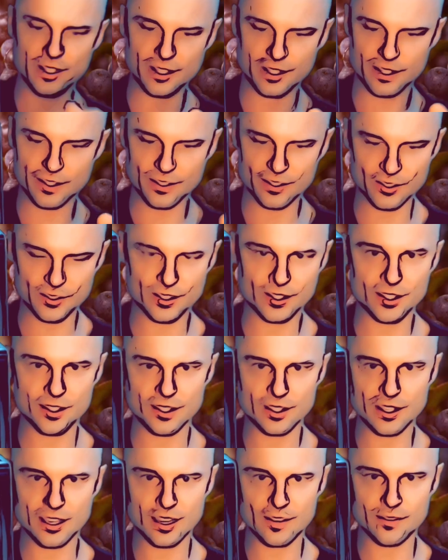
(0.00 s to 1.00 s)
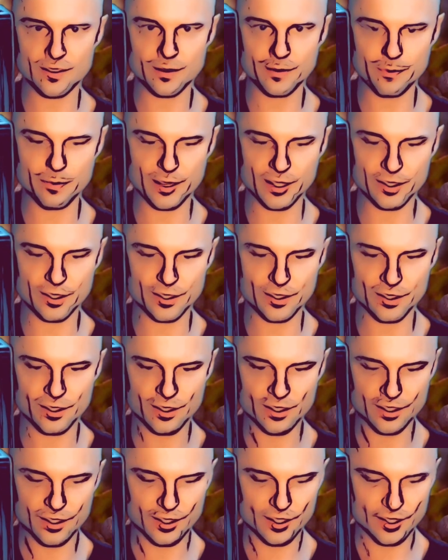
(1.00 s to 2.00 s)
liters, and then they have a bigger
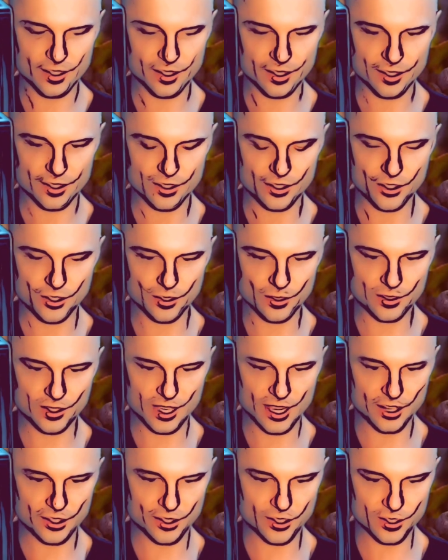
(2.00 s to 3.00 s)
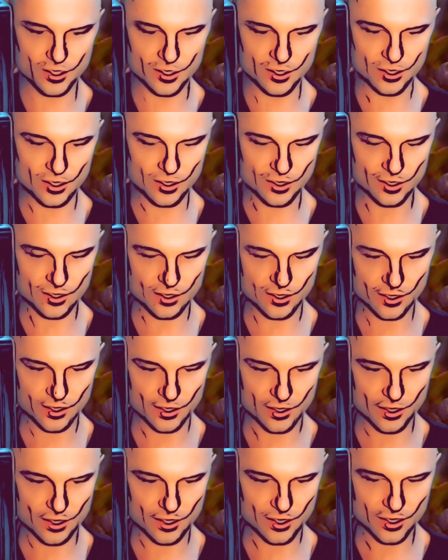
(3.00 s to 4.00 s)
juice catcher.
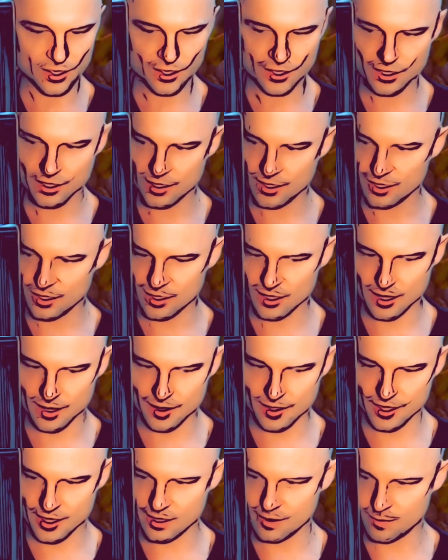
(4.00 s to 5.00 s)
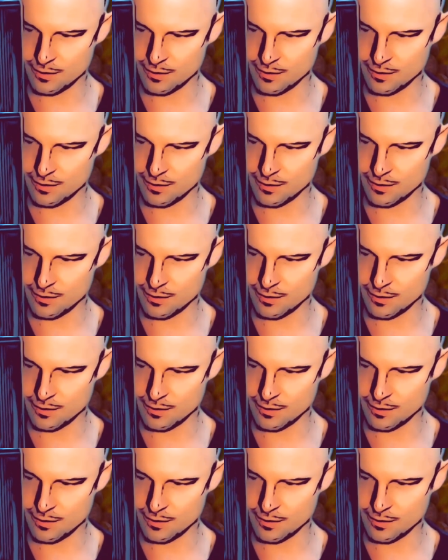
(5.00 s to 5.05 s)
I think a